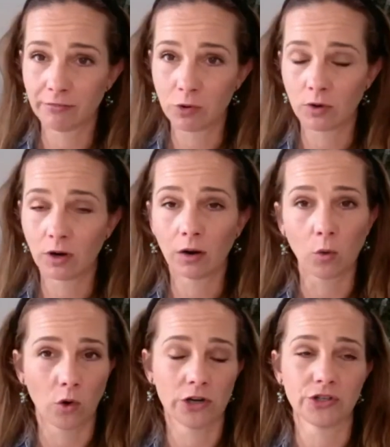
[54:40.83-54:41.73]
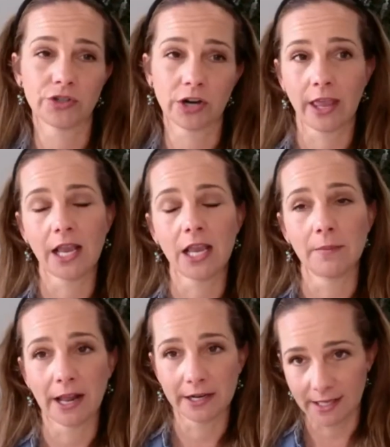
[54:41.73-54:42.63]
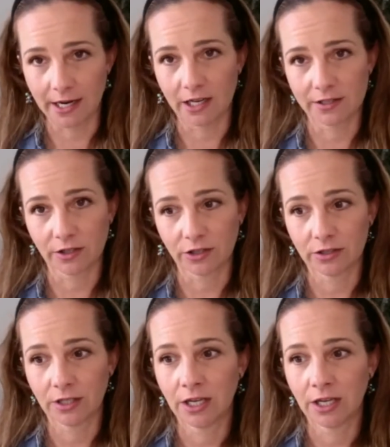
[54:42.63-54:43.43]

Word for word: more or to start thinking about a side hustle.